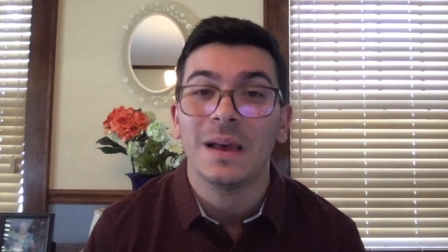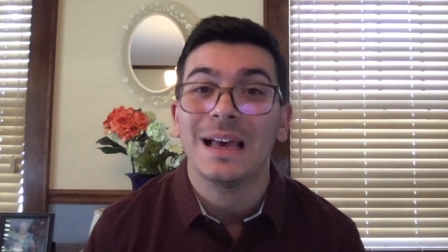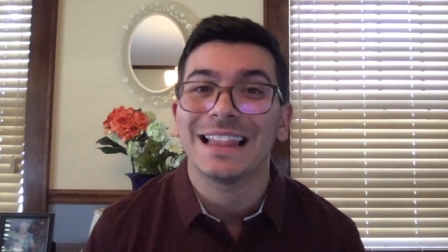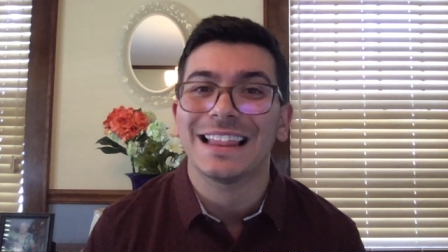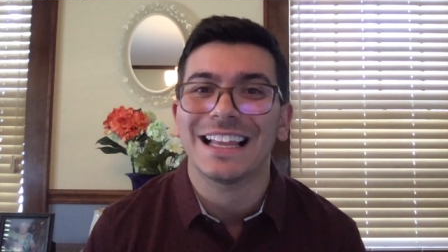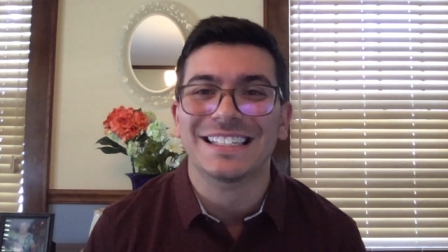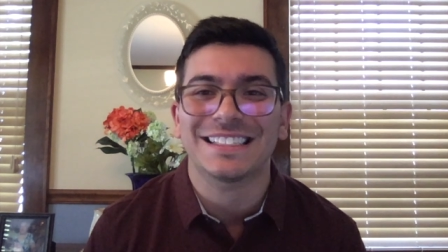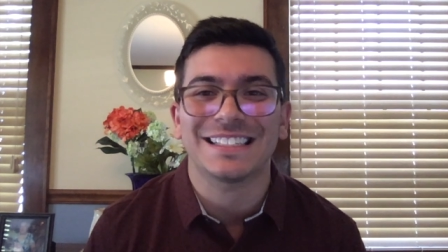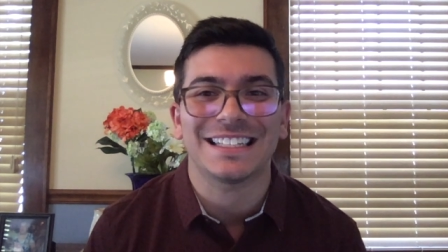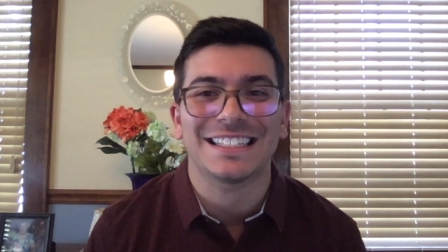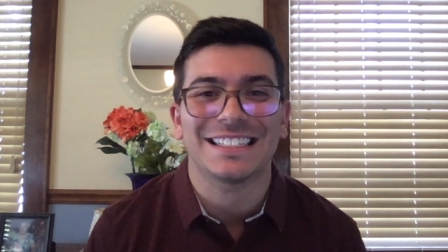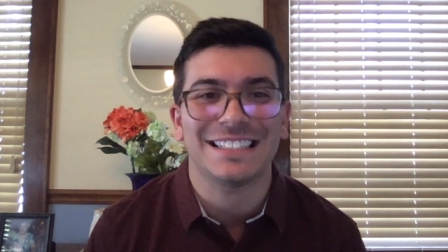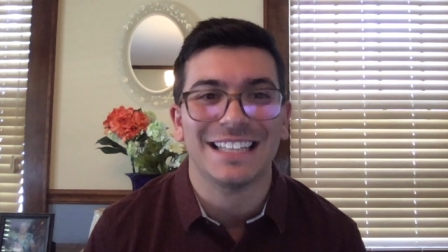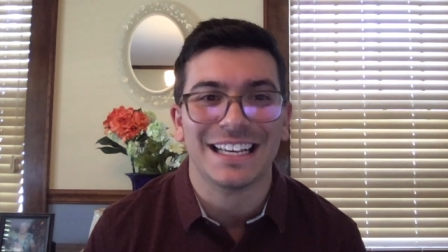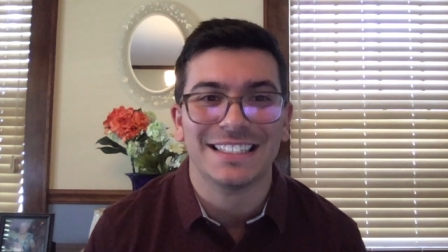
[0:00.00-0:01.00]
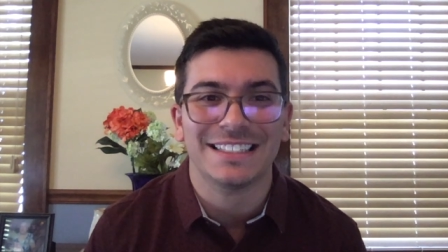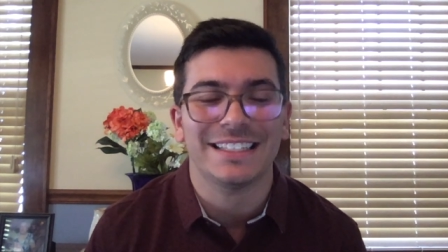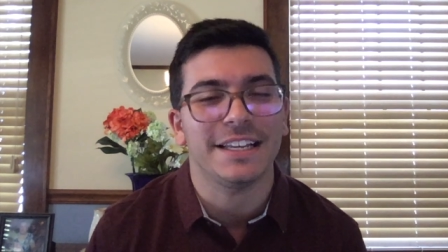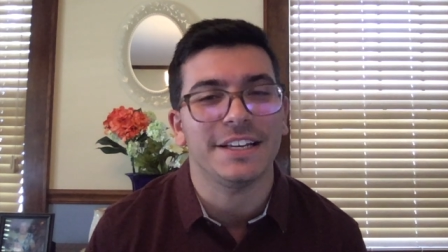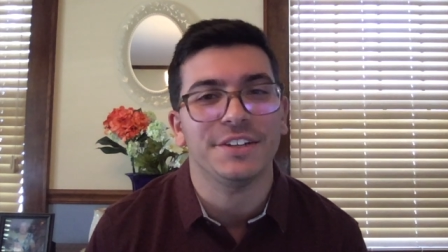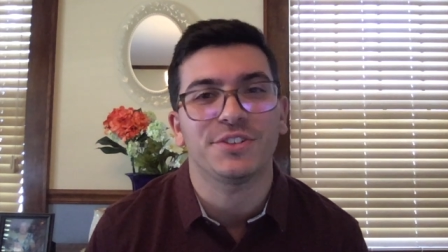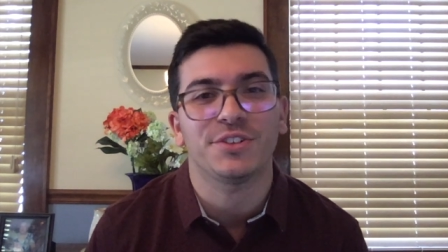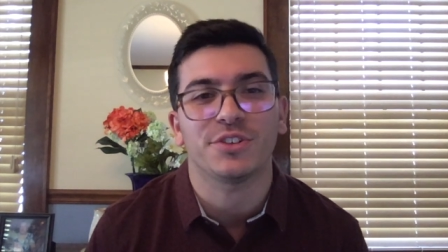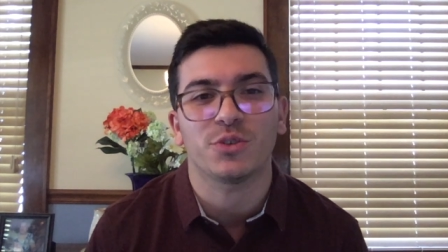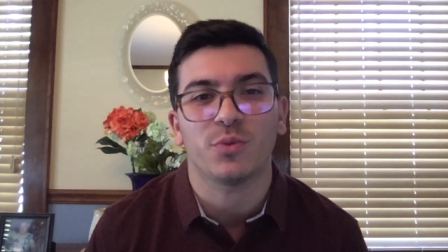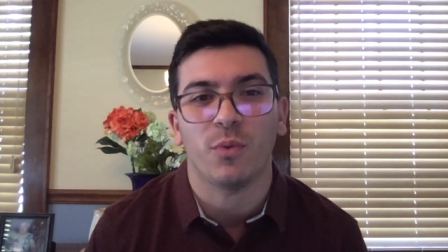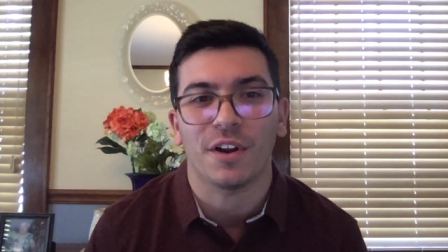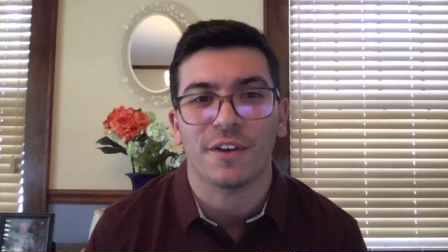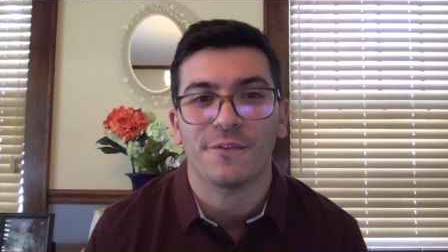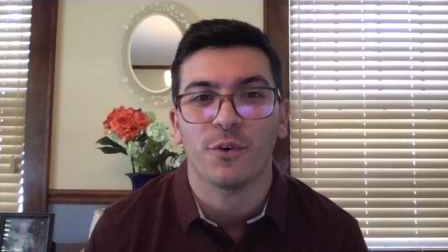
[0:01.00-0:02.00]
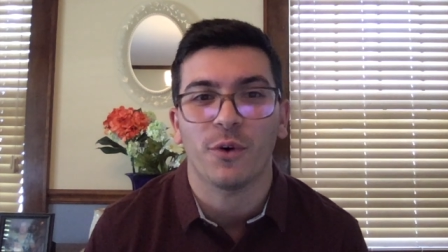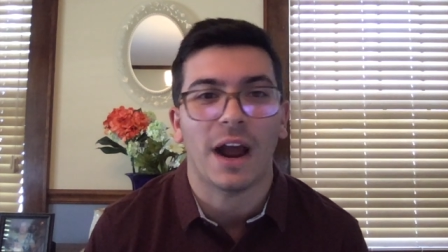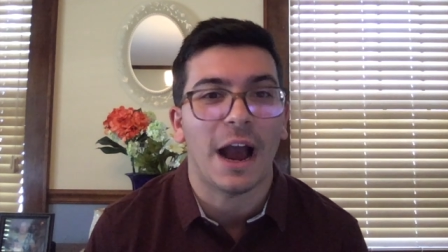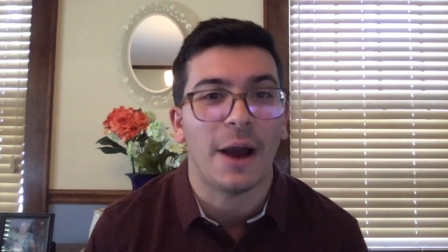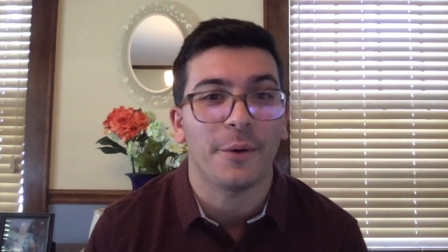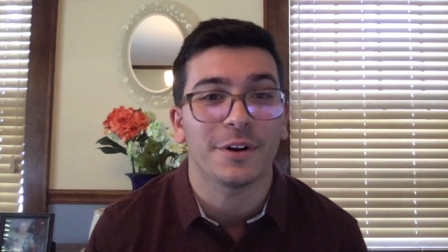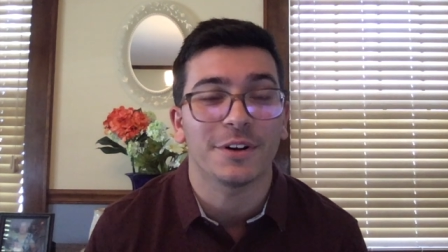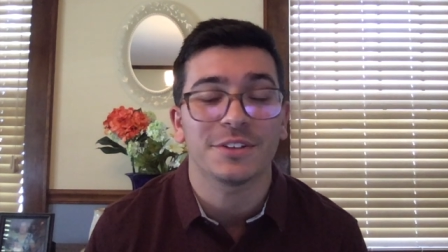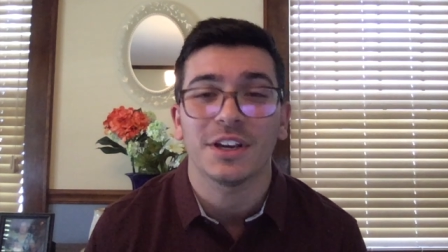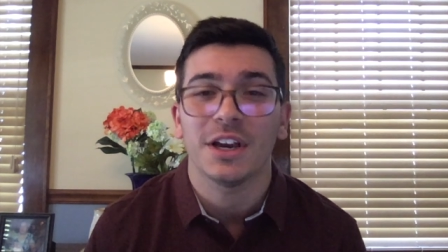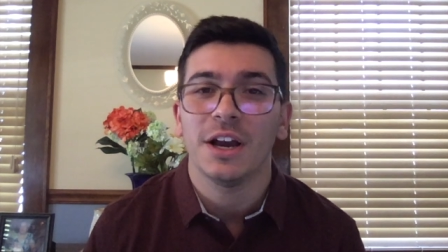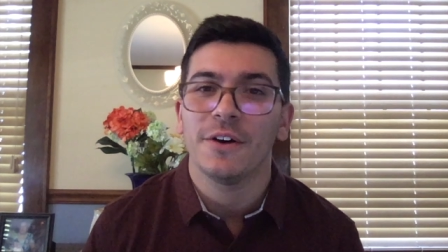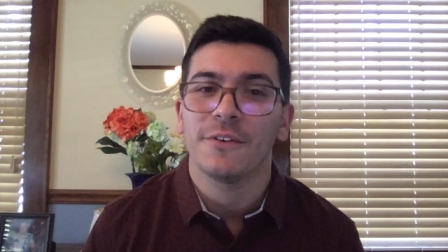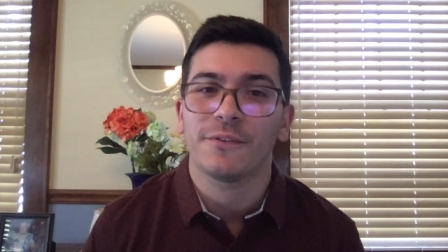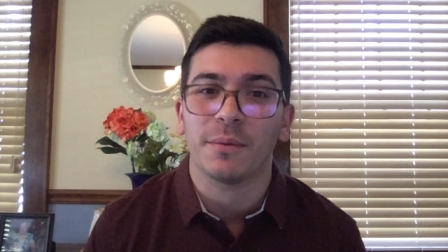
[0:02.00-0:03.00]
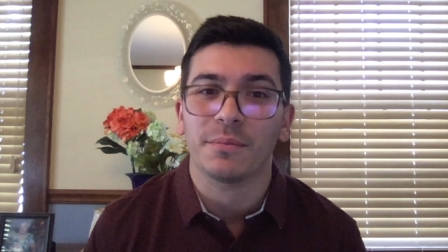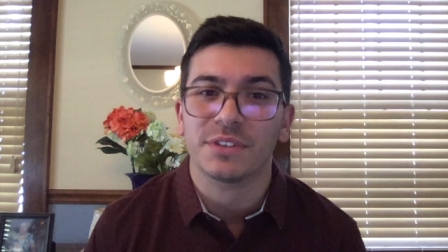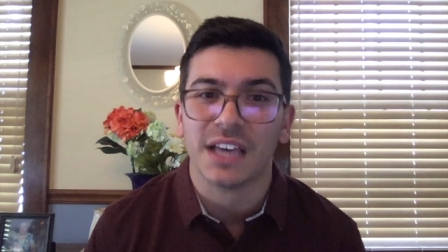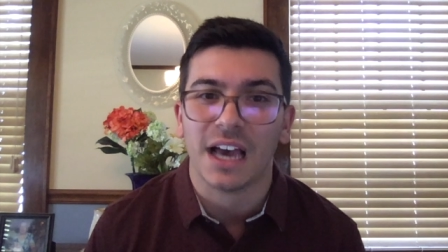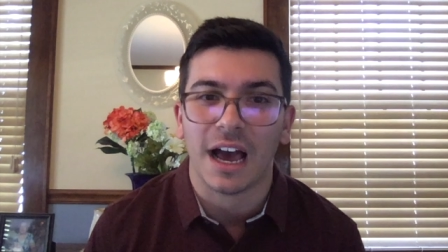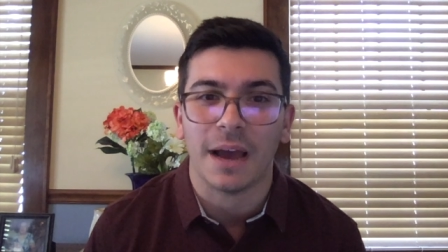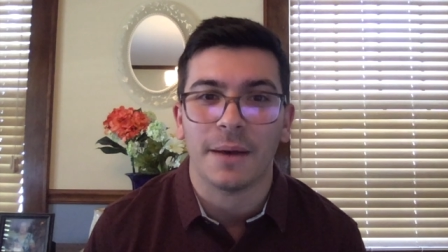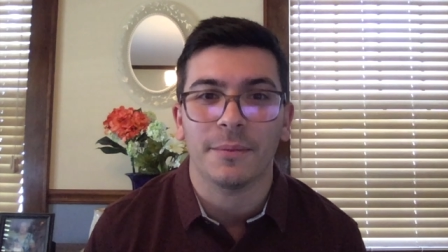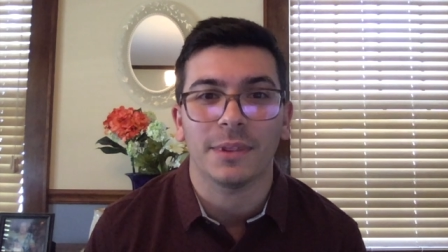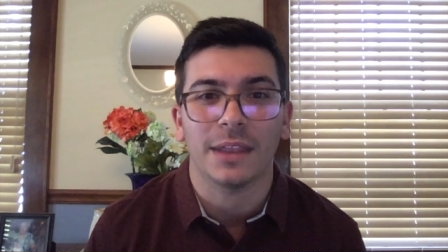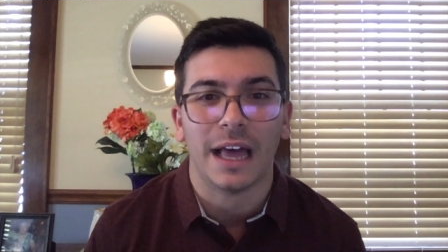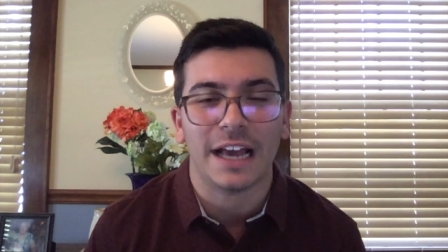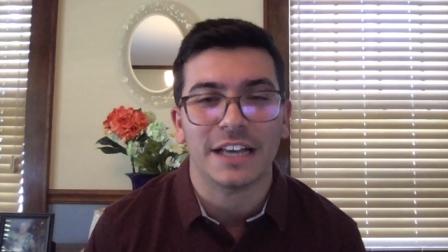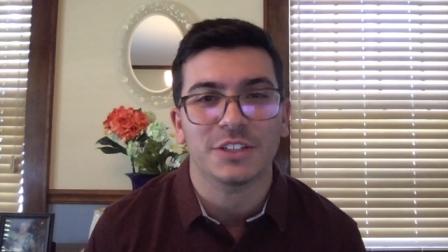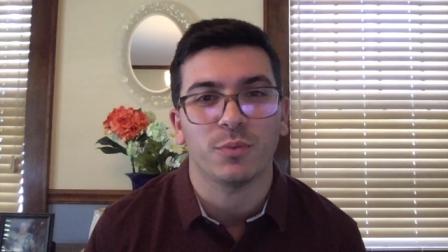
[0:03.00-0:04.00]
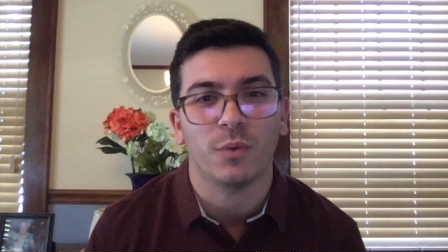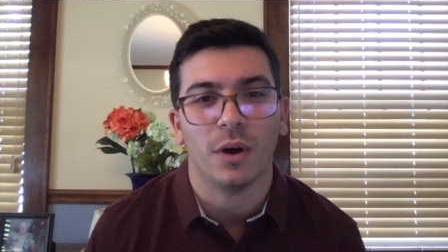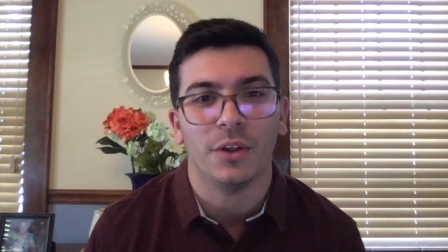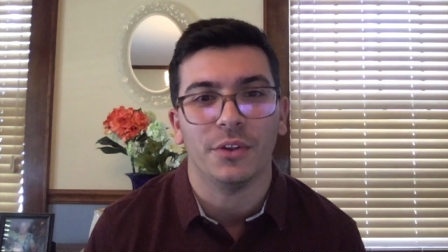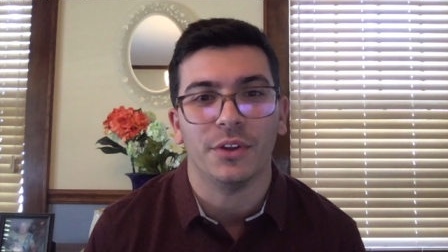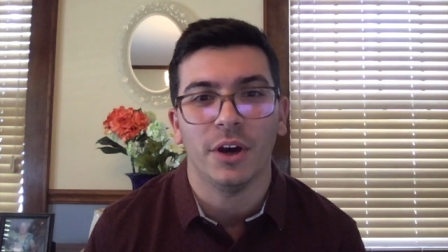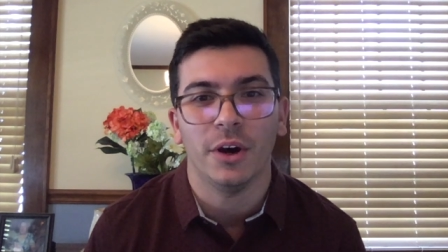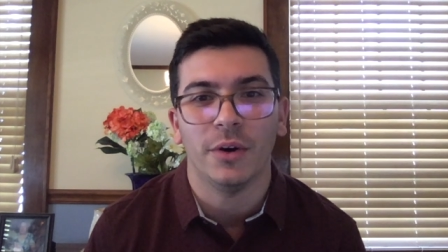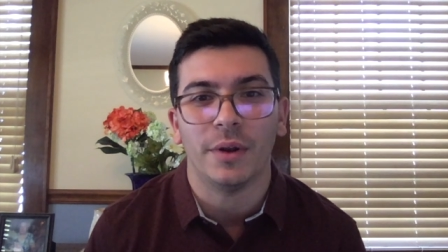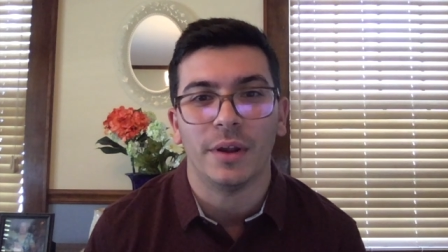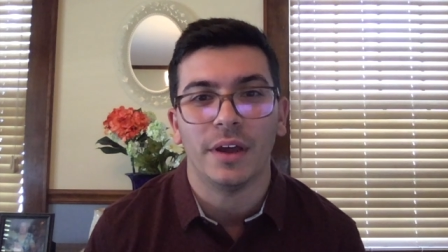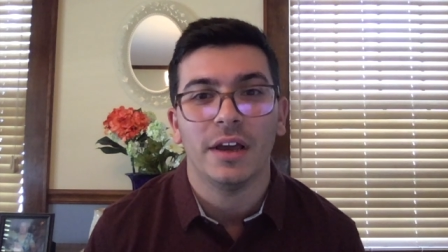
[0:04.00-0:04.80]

less than 16 to 24 hours from time last well known.